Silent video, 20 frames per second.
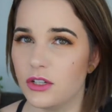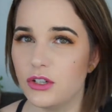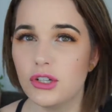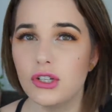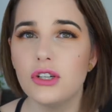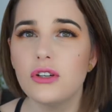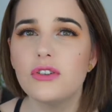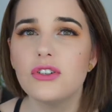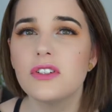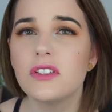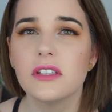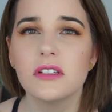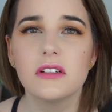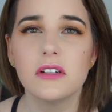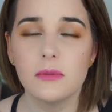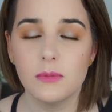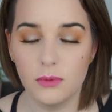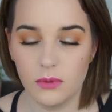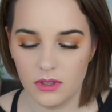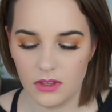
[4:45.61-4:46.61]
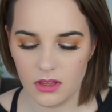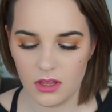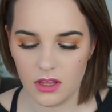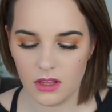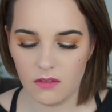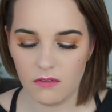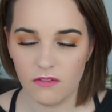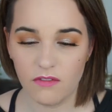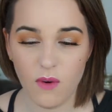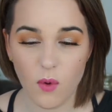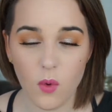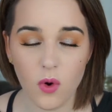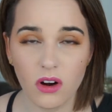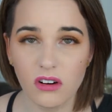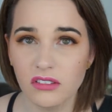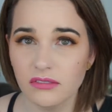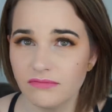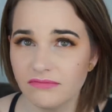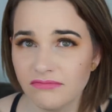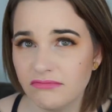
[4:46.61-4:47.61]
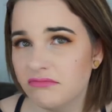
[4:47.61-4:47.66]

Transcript: you just end up with four